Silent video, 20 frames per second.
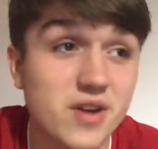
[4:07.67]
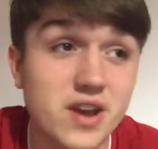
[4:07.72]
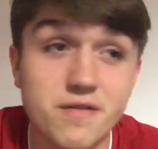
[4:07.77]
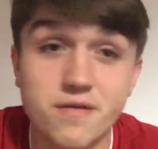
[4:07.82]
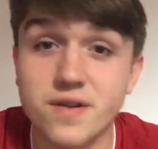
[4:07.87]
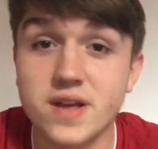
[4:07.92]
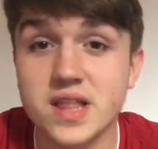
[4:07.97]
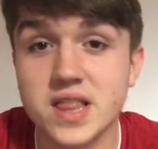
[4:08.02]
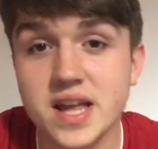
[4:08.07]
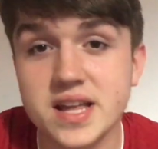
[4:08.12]
And I
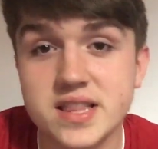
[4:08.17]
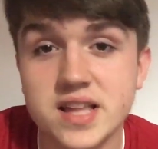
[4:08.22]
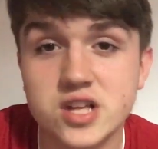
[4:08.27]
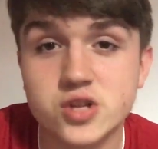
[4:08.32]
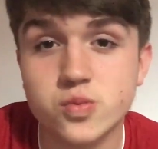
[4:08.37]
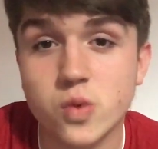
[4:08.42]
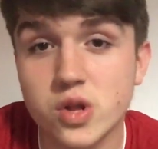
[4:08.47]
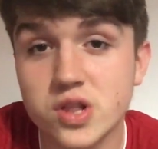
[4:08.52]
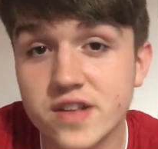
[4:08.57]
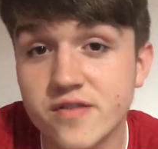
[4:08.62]
feel like
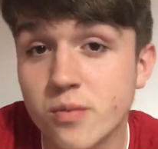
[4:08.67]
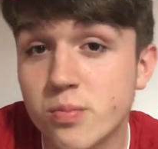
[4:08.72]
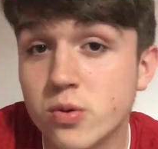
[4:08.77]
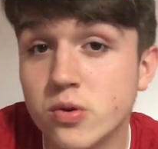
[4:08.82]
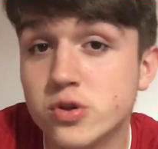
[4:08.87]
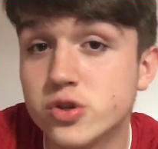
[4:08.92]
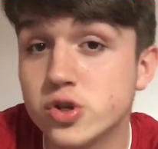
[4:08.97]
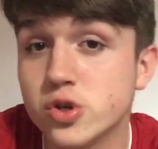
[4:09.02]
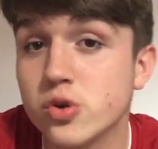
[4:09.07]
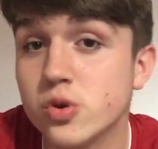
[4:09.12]
that's what
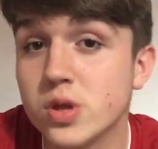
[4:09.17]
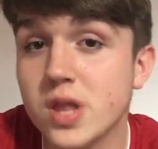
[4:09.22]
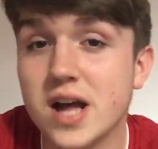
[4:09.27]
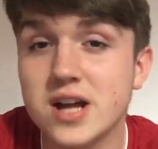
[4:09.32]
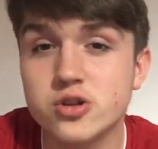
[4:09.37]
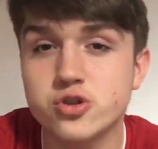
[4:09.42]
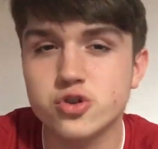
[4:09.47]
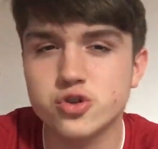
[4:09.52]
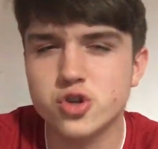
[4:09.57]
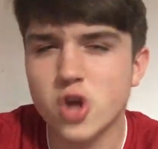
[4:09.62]
Liverpool do
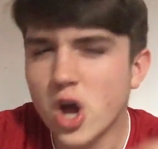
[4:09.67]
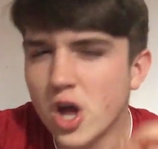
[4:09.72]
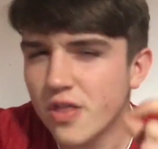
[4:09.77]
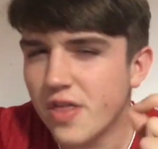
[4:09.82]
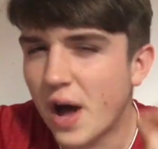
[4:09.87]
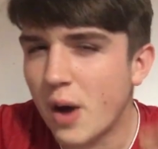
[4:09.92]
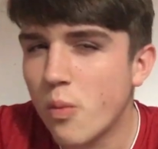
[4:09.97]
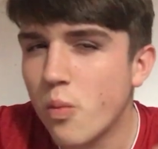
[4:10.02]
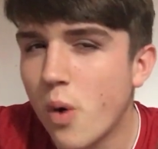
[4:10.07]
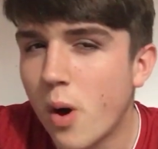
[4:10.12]
lack, just
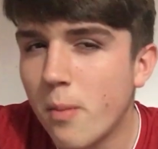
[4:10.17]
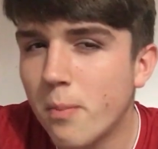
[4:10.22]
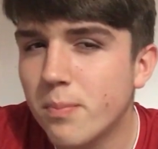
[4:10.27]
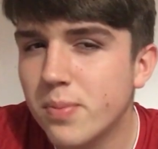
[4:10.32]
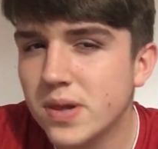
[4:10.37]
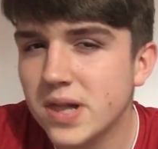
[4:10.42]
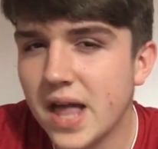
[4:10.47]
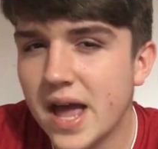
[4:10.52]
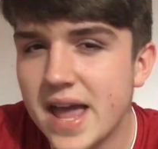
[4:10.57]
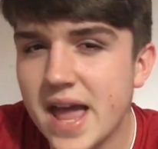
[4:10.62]
that one
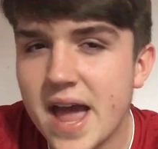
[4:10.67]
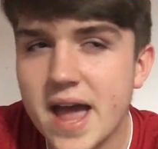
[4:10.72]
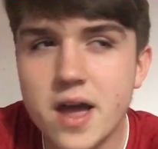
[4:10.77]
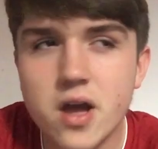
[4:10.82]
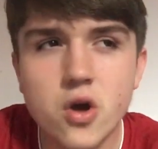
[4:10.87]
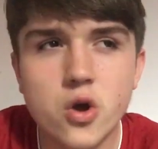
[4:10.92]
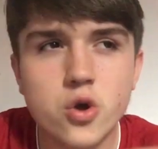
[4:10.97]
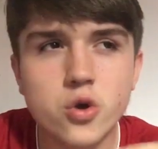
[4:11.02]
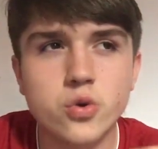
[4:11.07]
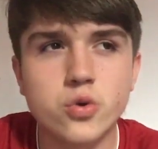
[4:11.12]
player
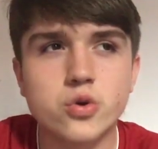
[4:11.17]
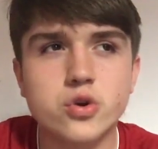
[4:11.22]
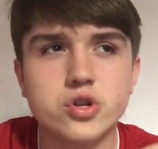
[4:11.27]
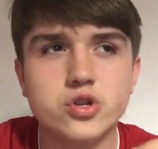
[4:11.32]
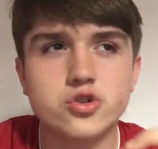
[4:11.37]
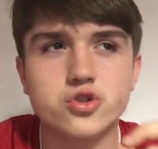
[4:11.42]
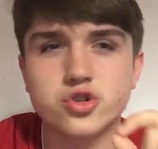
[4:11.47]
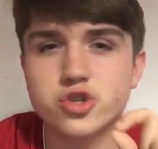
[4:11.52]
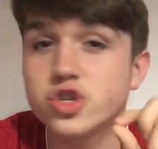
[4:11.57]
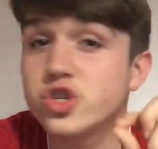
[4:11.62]
who
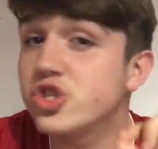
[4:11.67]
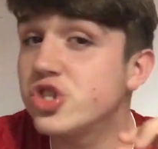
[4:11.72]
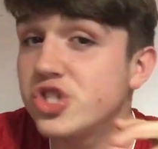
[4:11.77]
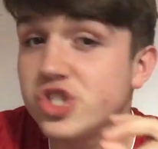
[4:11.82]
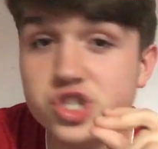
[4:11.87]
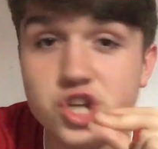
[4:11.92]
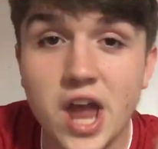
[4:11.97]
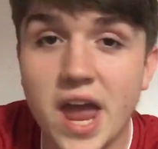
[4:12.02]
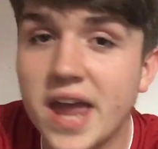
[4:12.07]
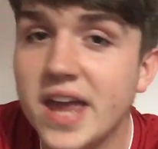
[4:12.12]
can just
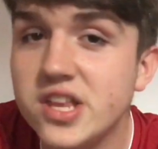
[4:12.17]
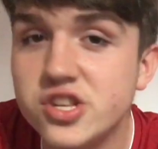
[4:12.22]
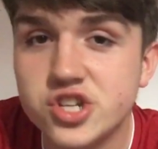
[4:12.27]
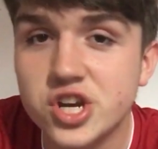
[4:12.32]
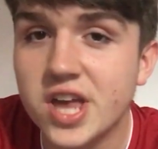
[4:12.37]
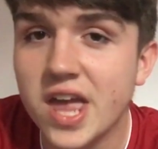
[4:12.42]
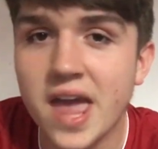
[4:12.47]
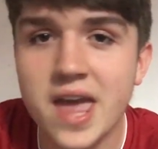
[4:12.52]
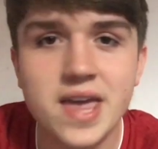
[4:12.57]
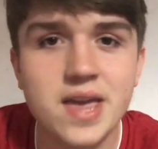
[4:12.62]
change
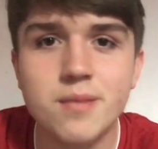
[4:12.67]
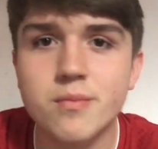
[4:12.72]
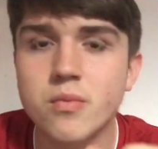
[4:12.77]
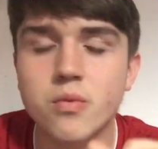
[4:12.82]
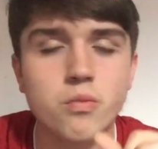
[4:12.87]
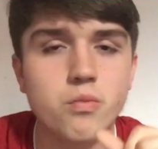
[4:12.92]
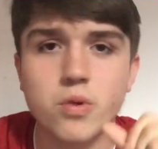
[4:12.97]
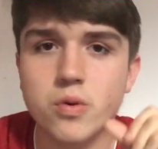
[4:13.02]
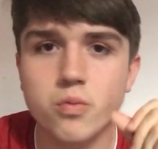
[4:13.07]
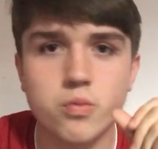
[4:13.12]
a
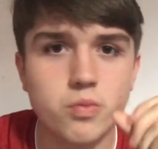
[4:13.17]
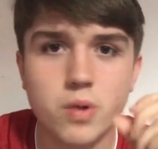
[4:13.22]
game